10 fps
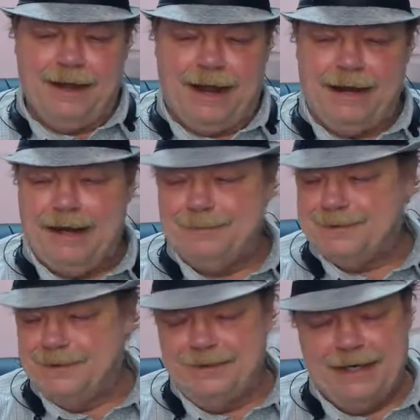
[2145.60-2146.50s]
I'm
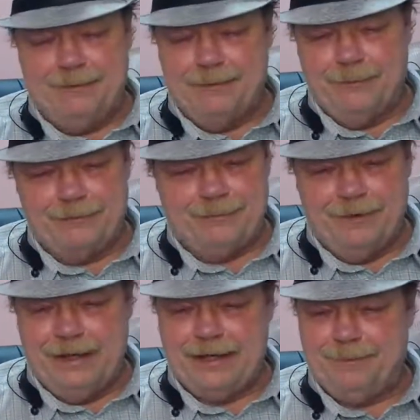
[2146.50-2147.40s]
certain that would work for a
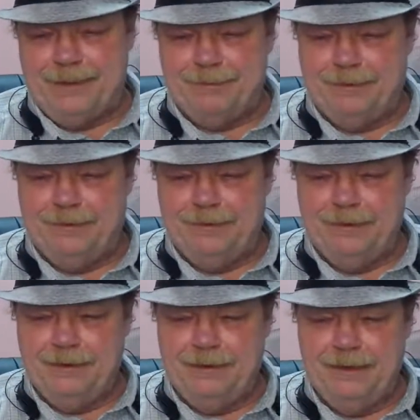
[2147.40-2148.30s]
lot of people.
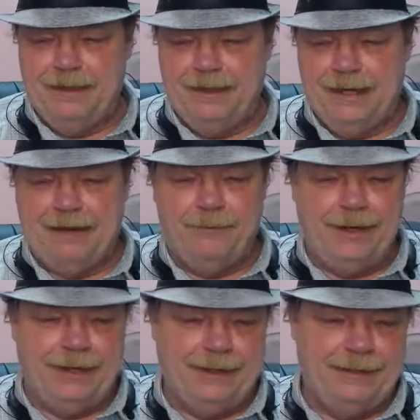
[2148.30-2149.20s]
And that
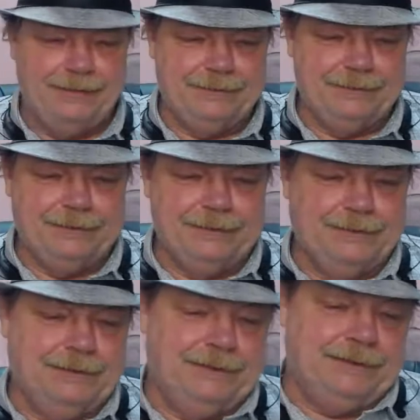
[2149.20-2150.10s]
way,
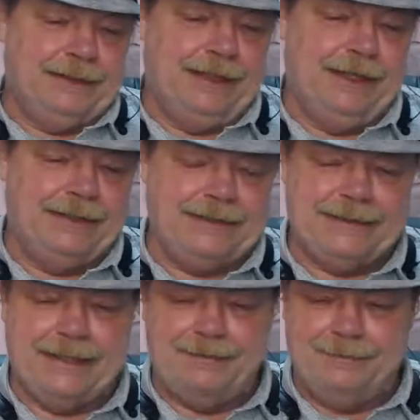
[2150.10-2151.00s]

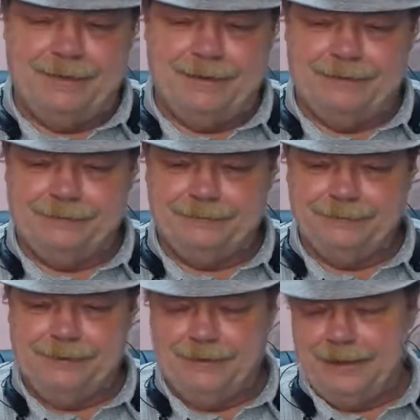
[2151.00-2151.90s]
instead of
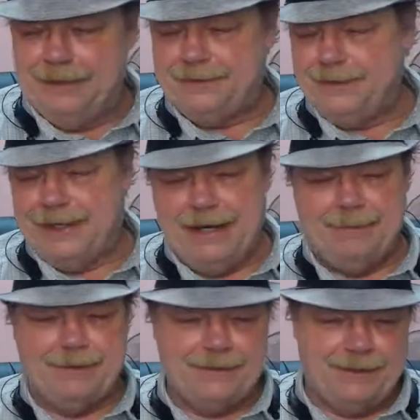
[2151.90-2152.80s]
extra
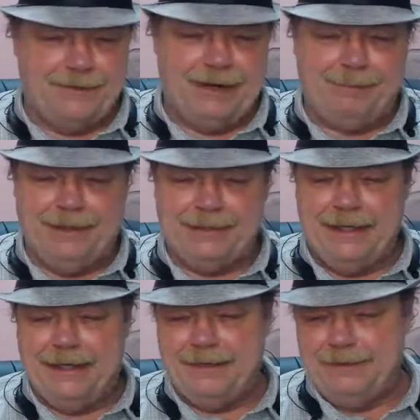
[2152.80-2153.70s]
cameras and crap like
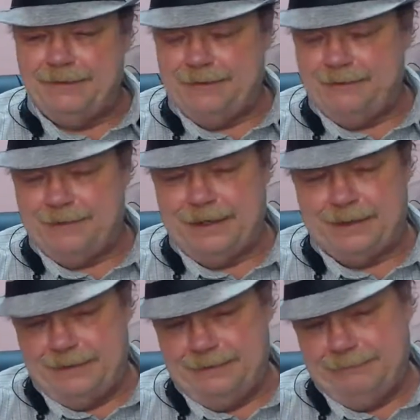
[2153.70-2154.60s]
that, you
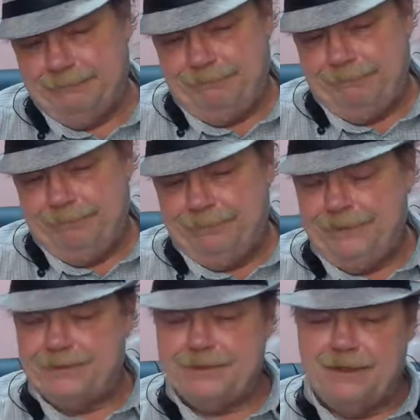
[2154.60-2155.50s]
got
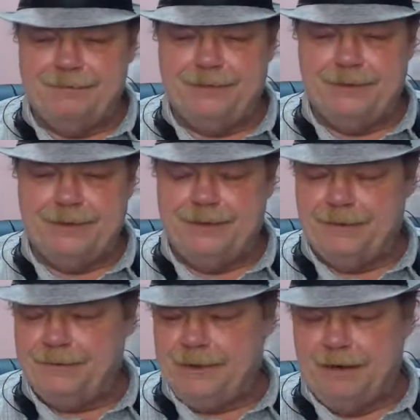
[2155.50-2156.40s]
your cell phone that
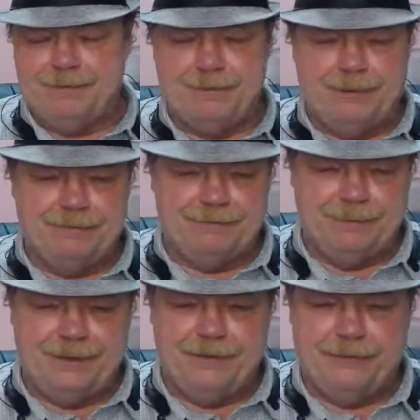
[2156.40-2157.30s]
you're comfortable and
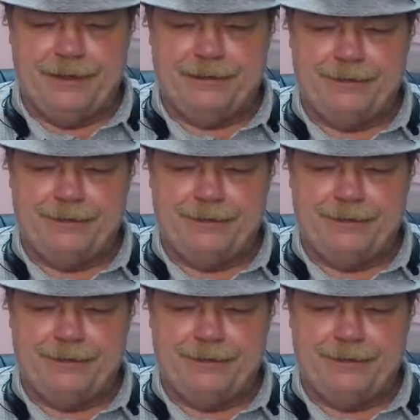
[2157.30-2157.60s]
familiar with.